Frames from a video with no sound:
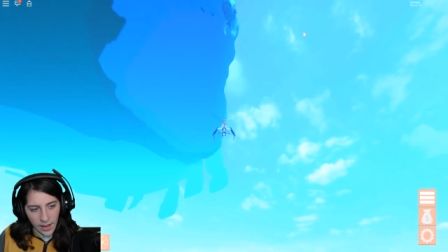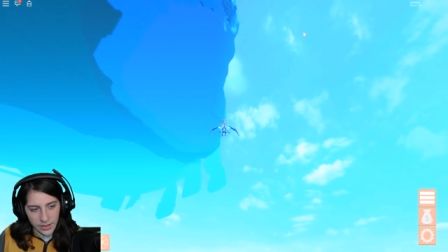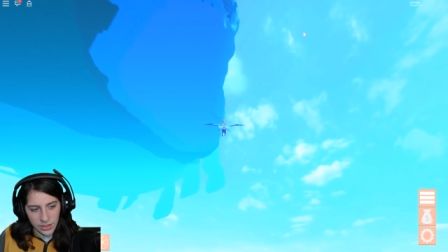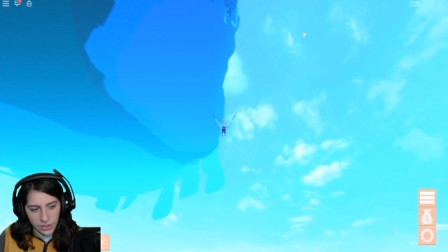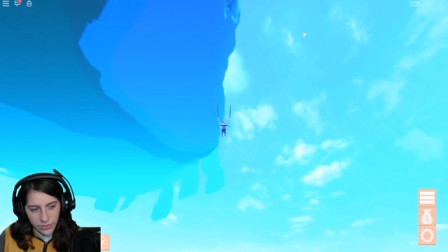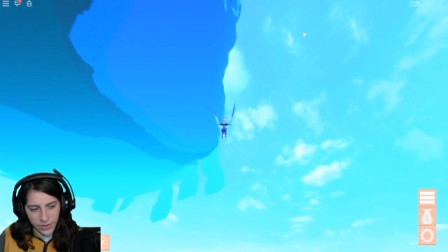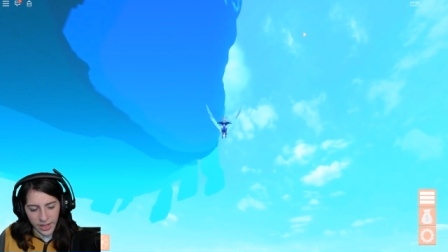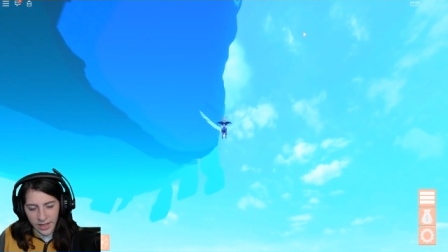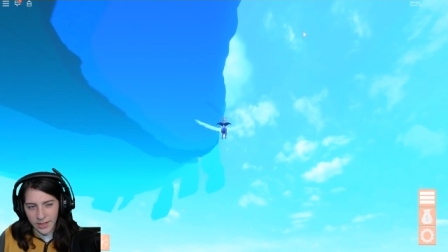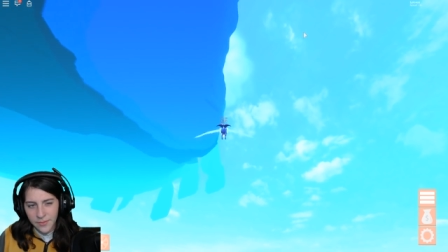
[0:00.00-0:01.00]
and so
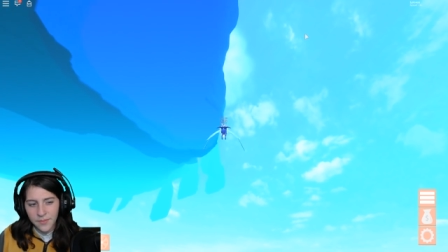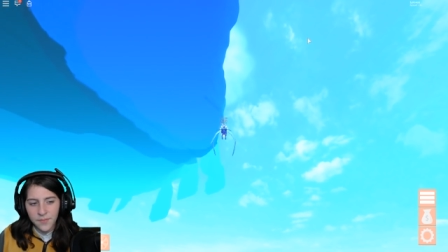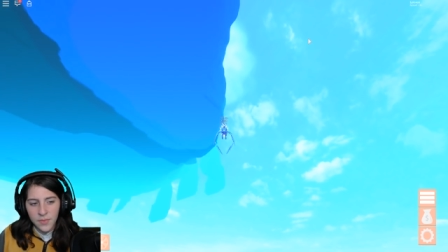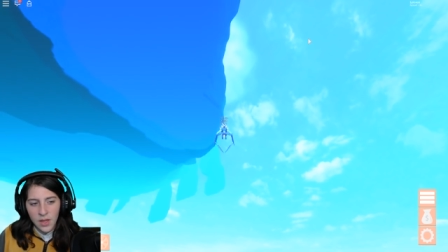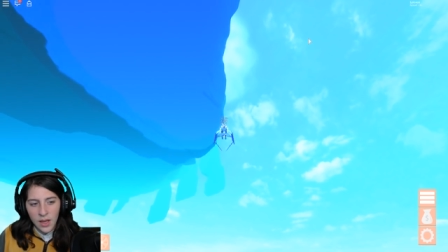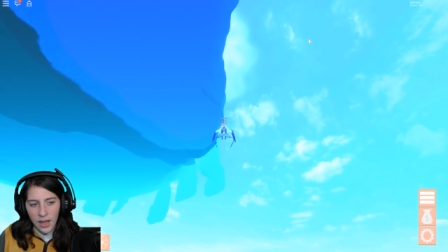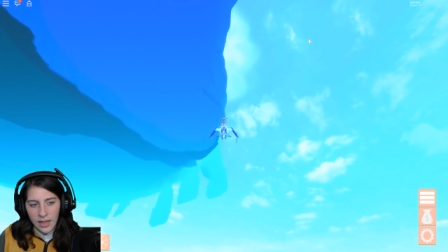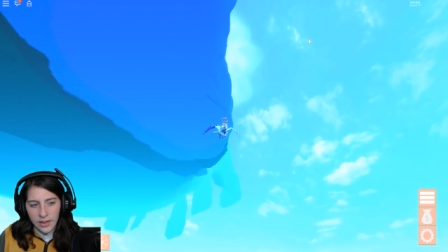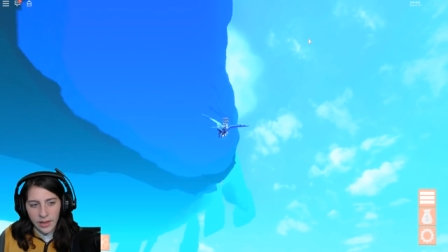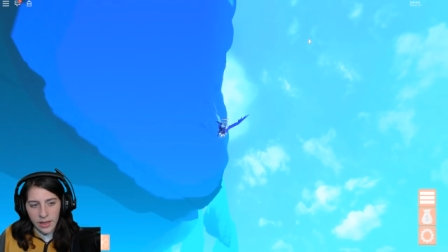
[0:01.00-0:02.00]
then
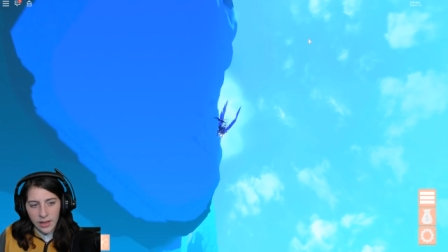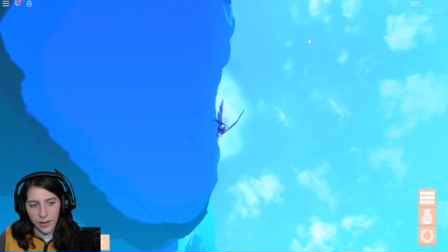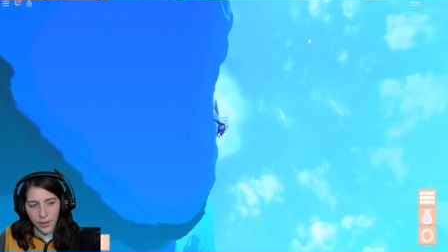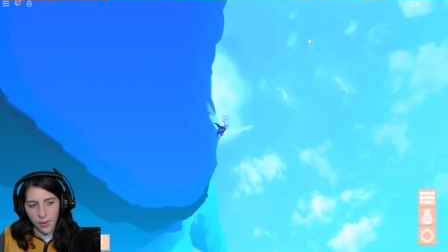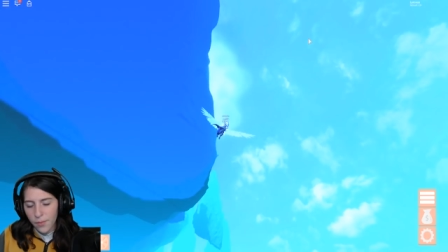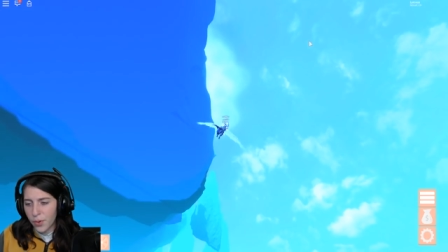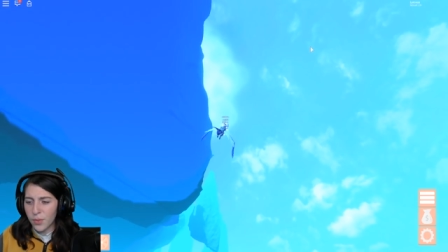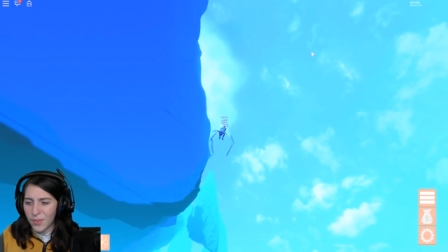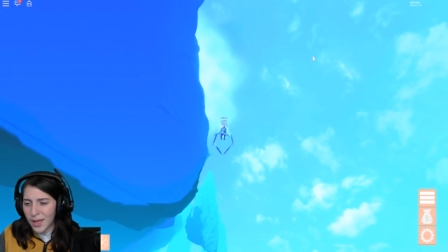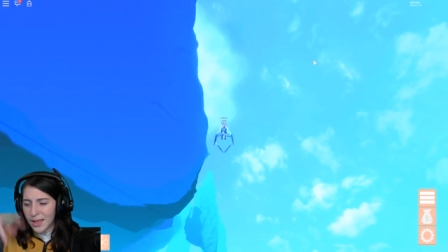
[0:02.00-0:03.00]
it like
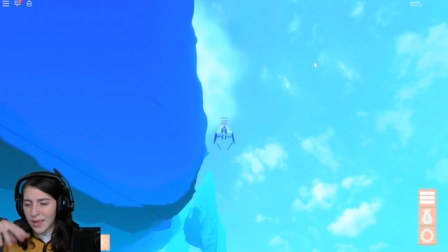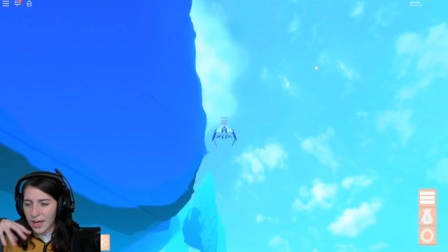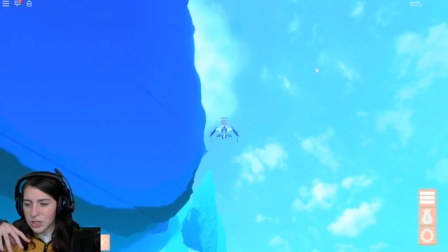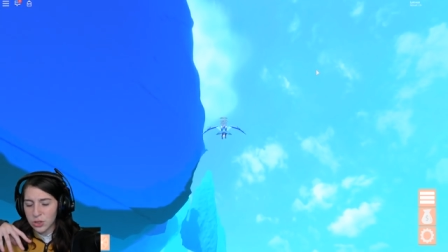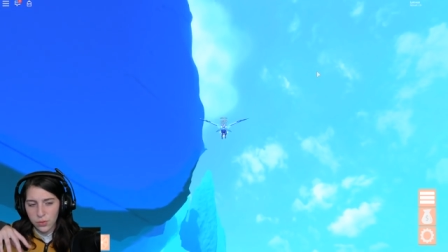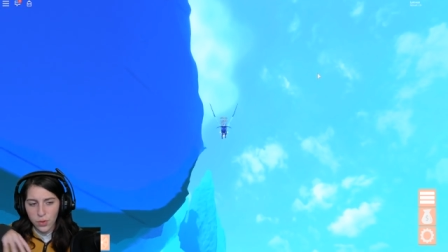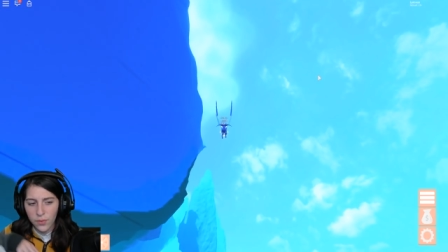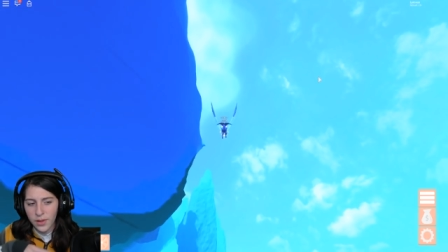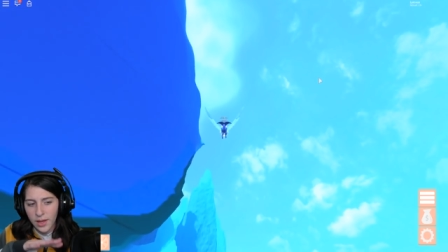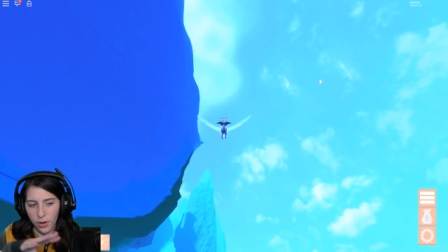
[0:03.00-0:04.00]
put me in the actual room
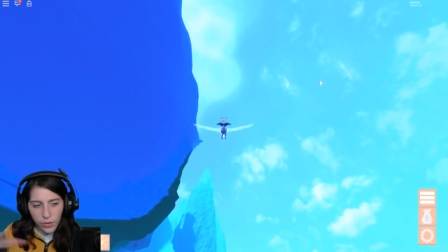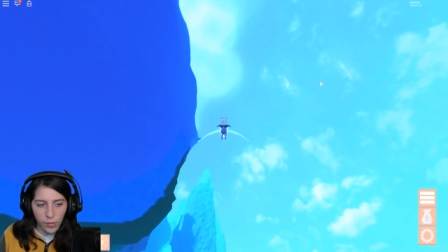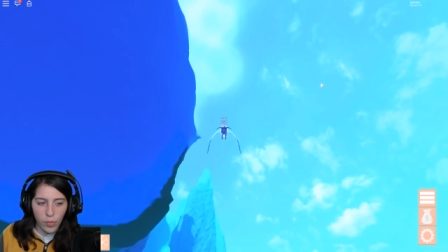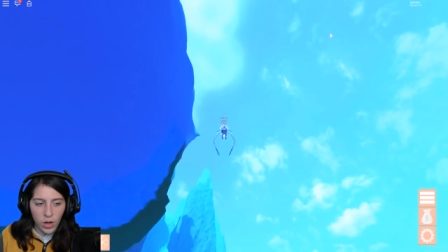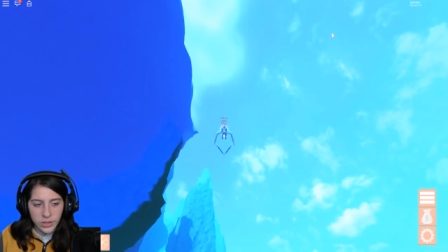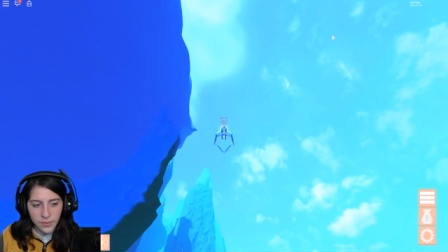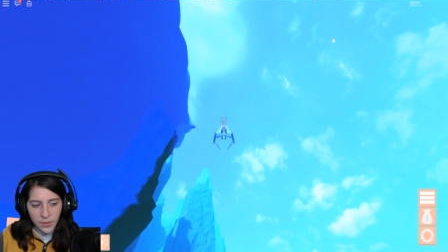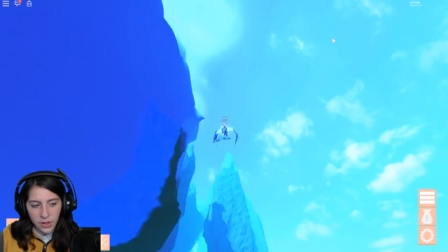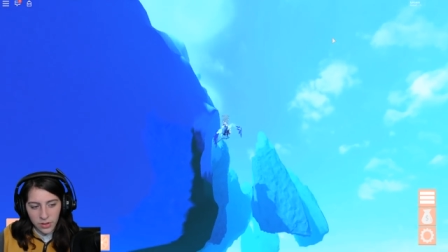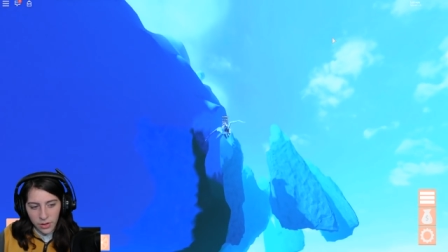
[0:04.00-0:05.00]
and like all the walls
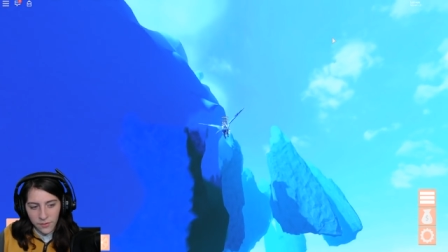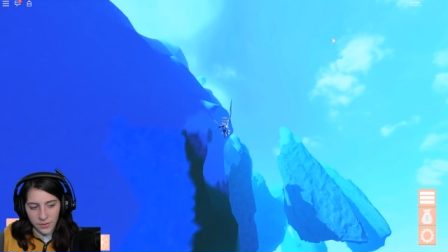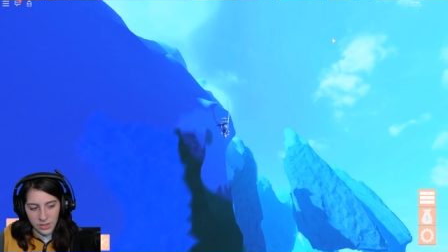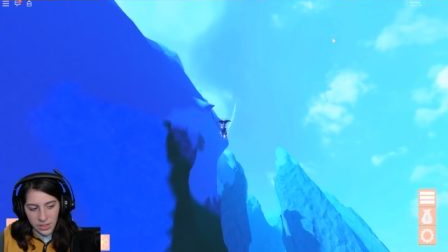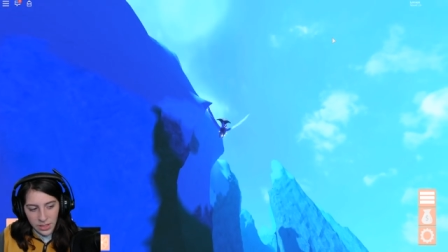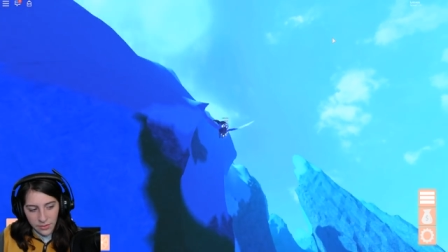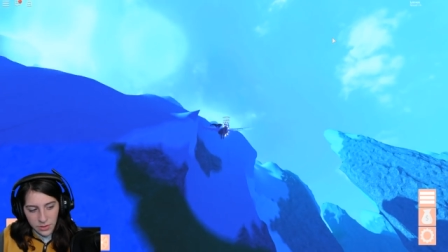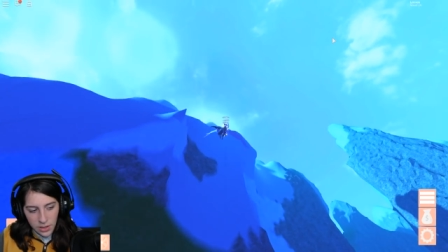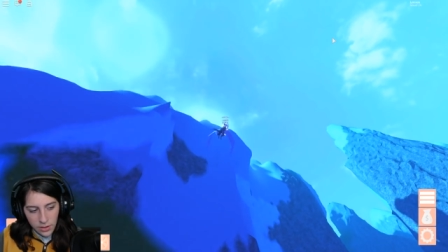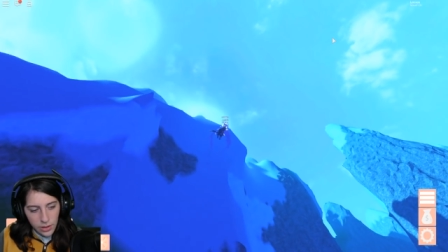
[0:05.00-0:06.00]
appeared all of a sudden. I was
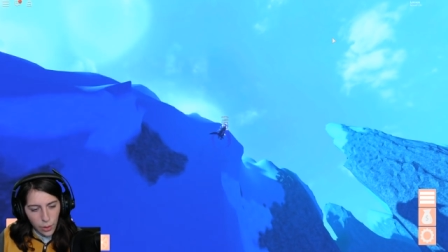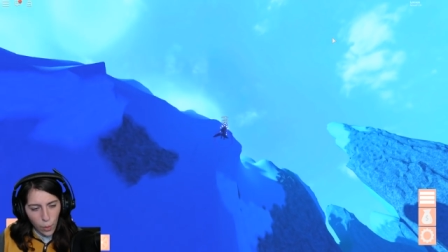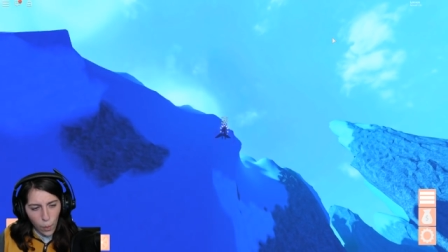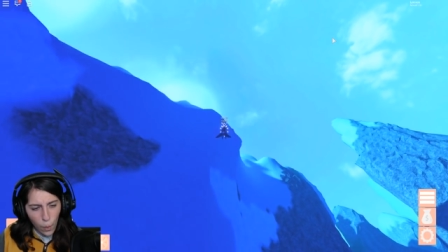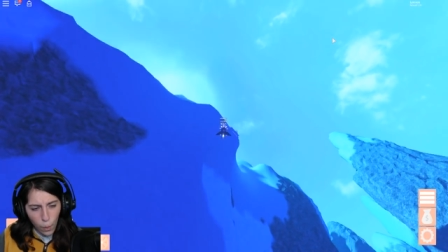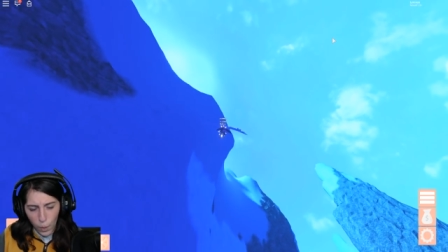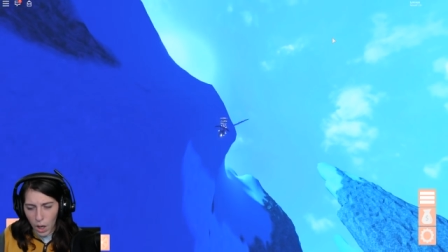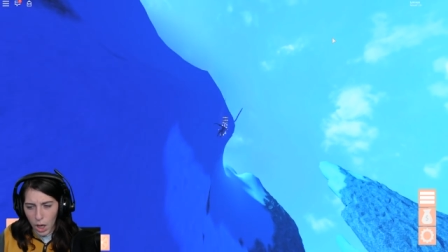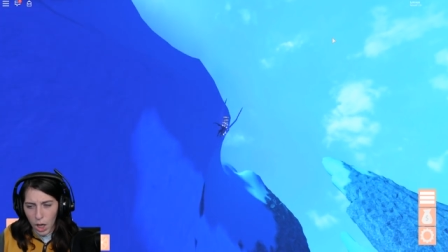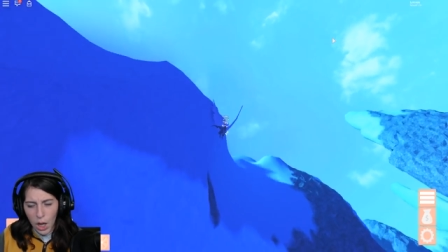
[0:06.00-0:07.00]
like,
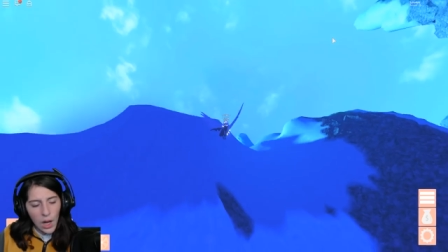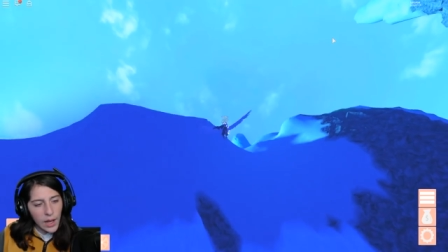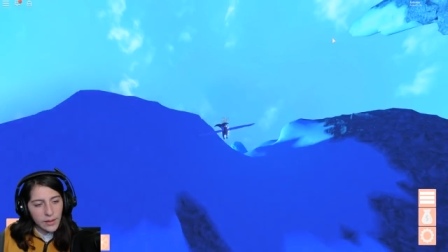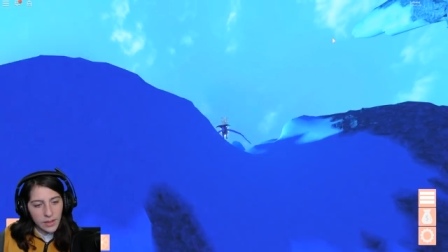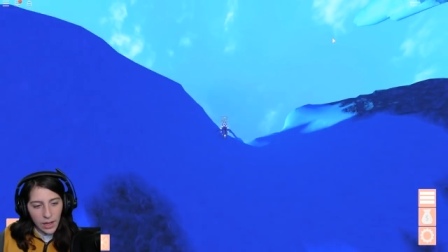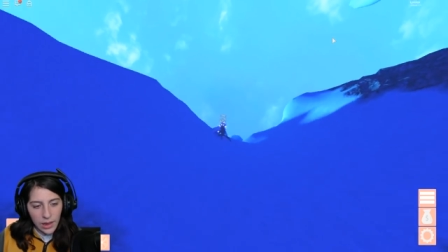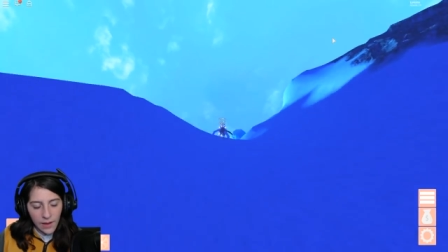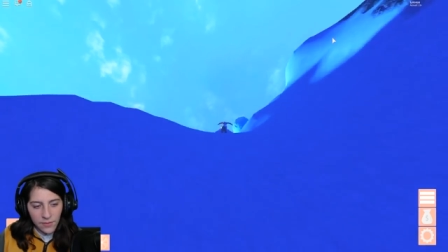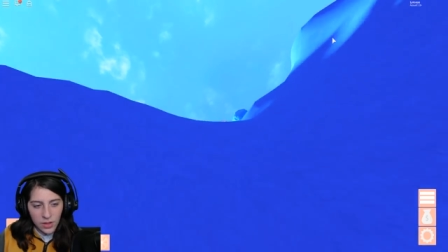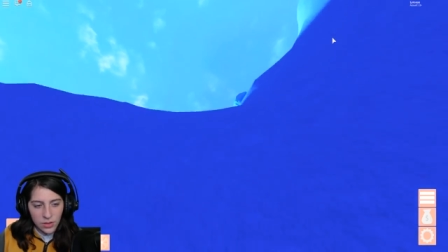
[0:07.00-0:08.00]
and then I left the